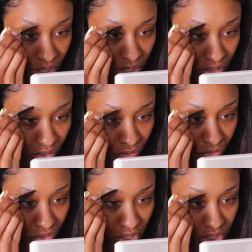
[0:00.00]
in the
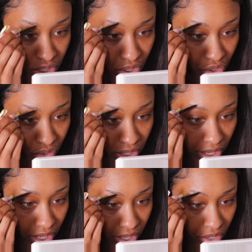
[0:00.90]
front to
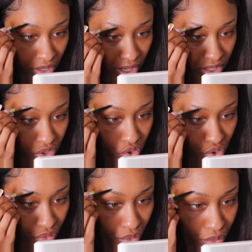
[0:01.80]
create hair-like
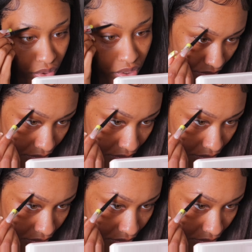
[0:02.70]
strokes.